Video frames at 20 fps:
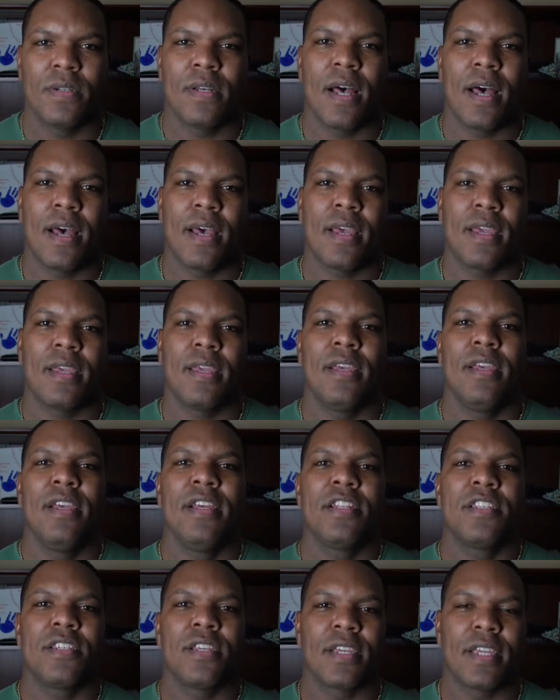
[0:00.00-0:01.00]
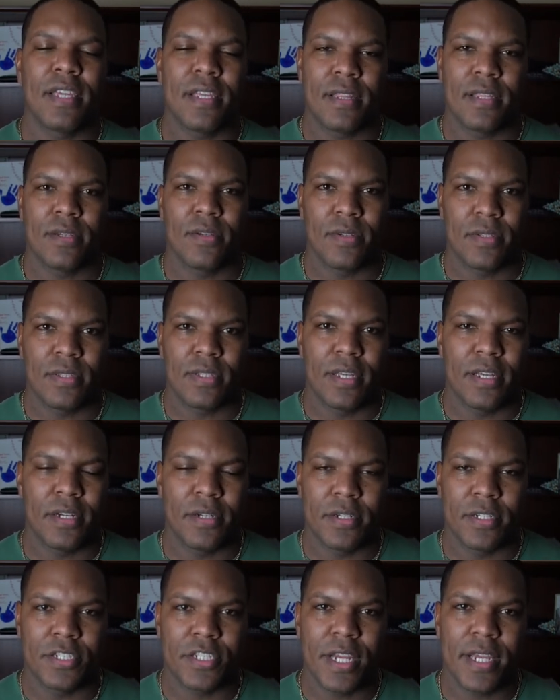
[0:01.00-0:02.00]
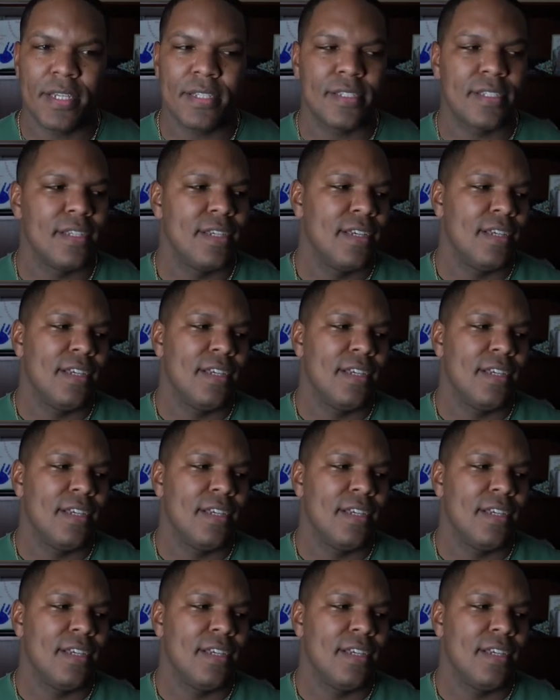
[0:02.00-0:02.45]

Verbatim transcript: high to get the hitter to chase,